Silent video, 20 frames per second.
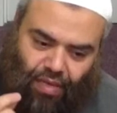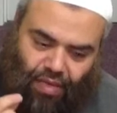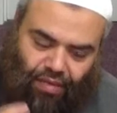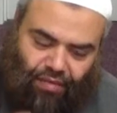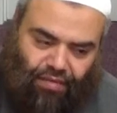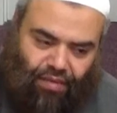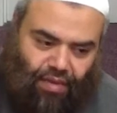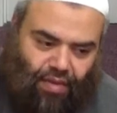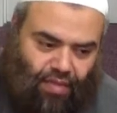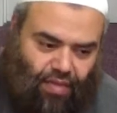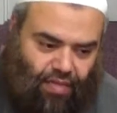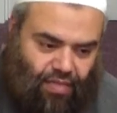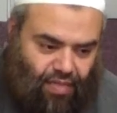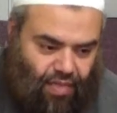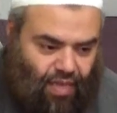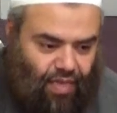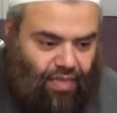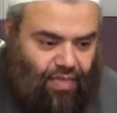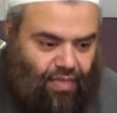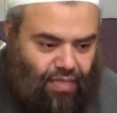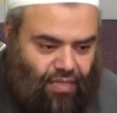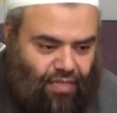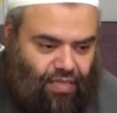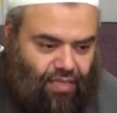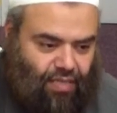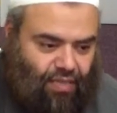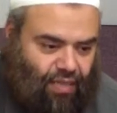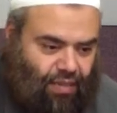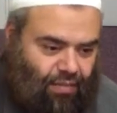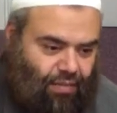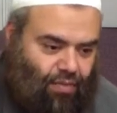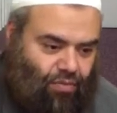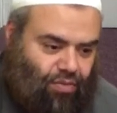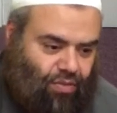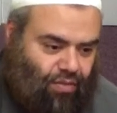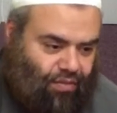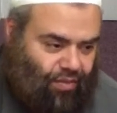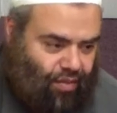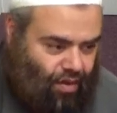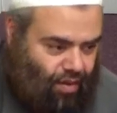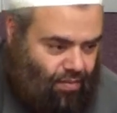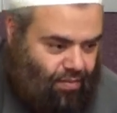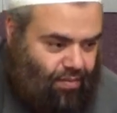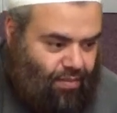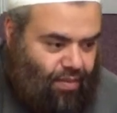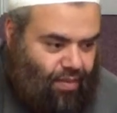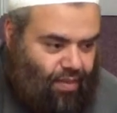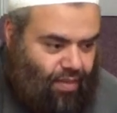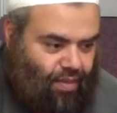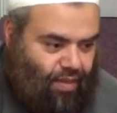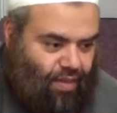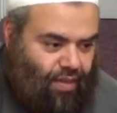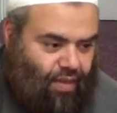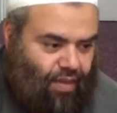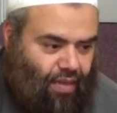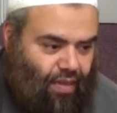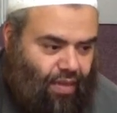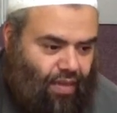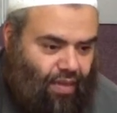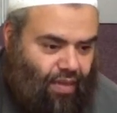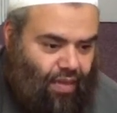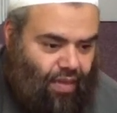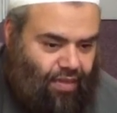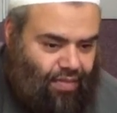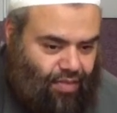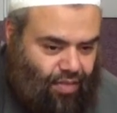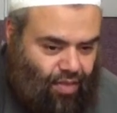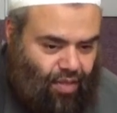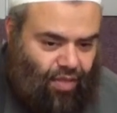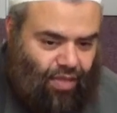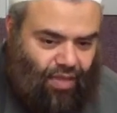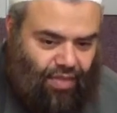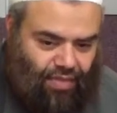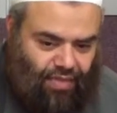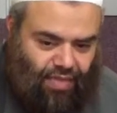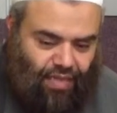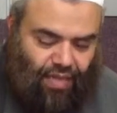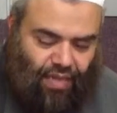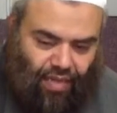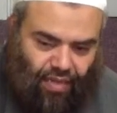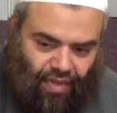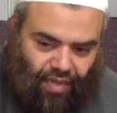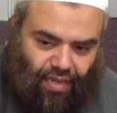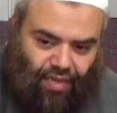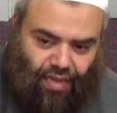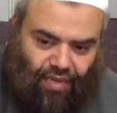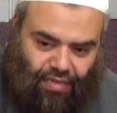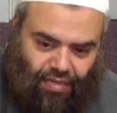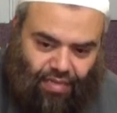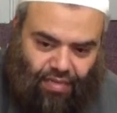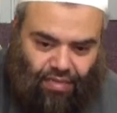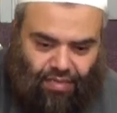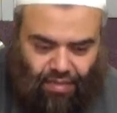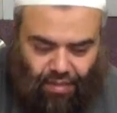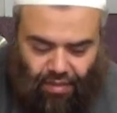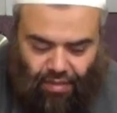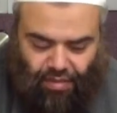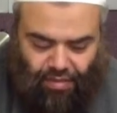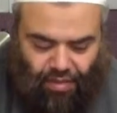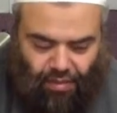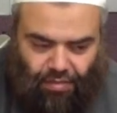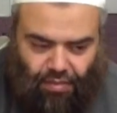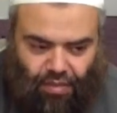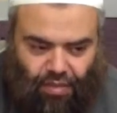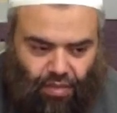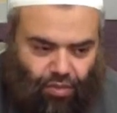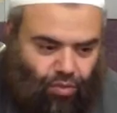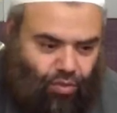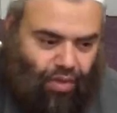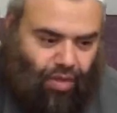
even the slightest amount of harm, as long as as it's something in your